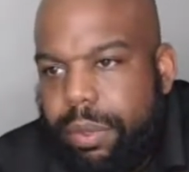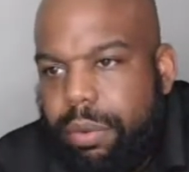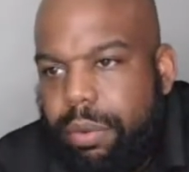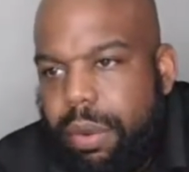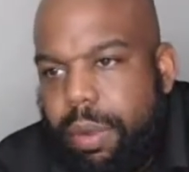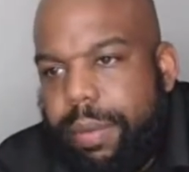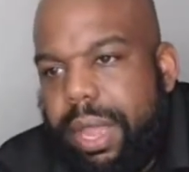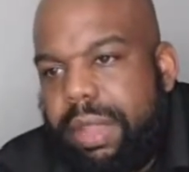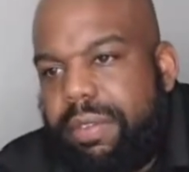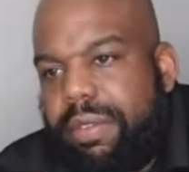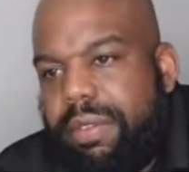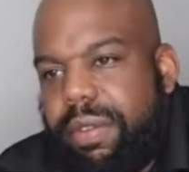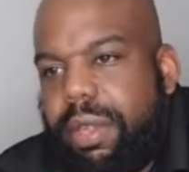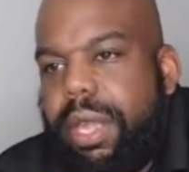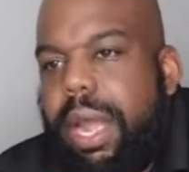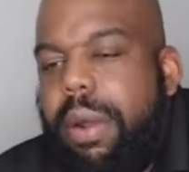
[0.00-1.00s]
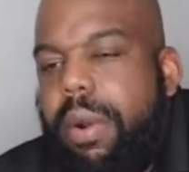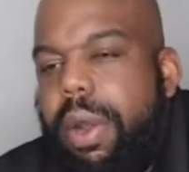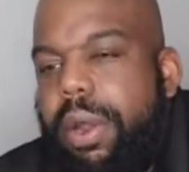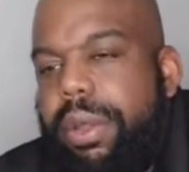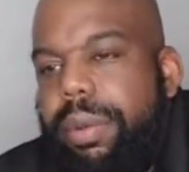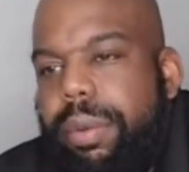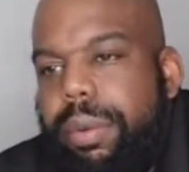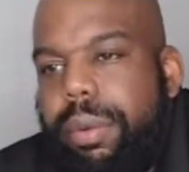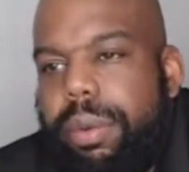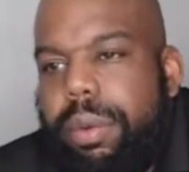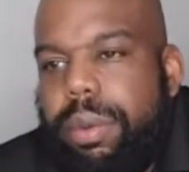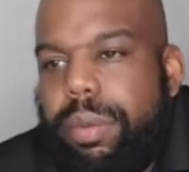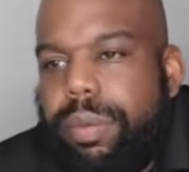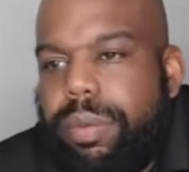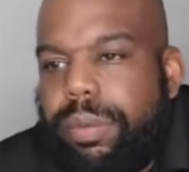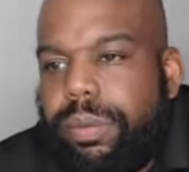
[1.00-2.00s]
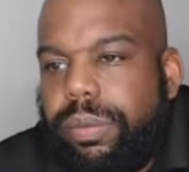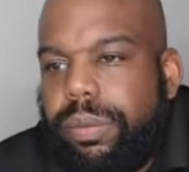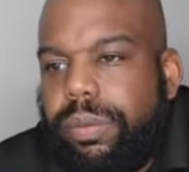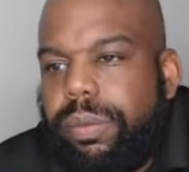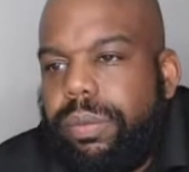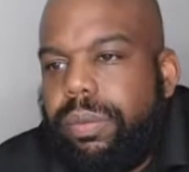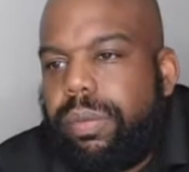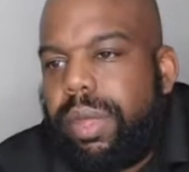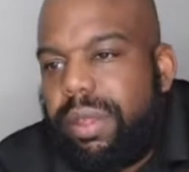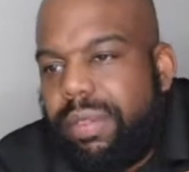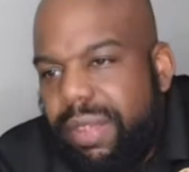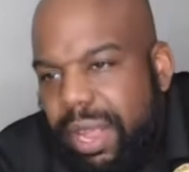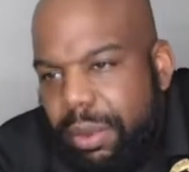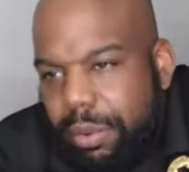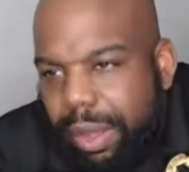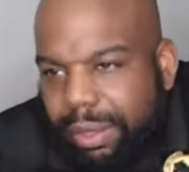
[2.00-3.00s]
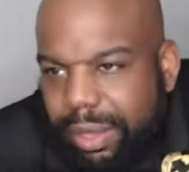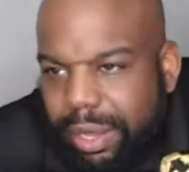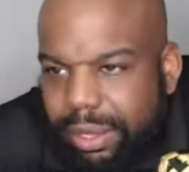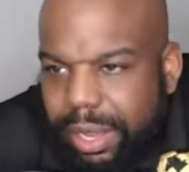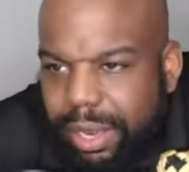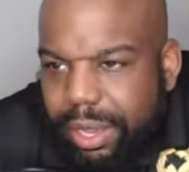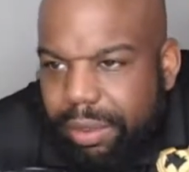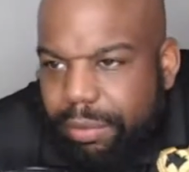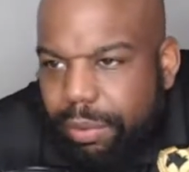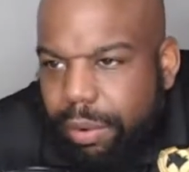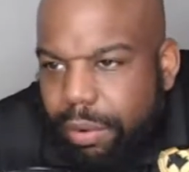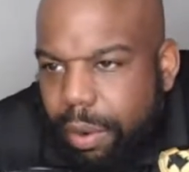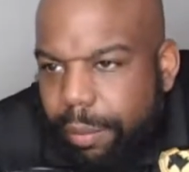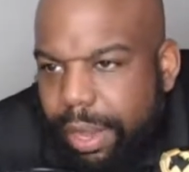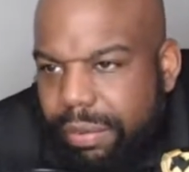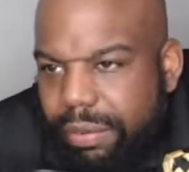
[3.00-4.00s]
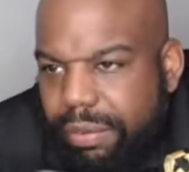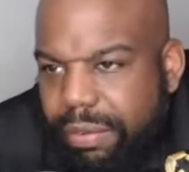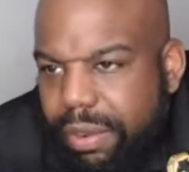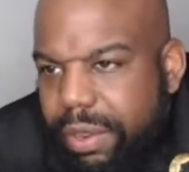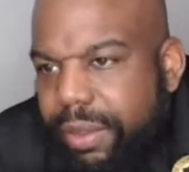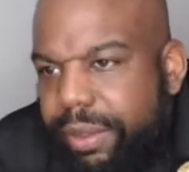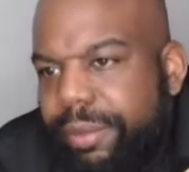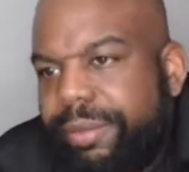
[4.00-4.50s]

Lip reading: Crump Agency. How are you? Is that who I think that is with Crump Agency?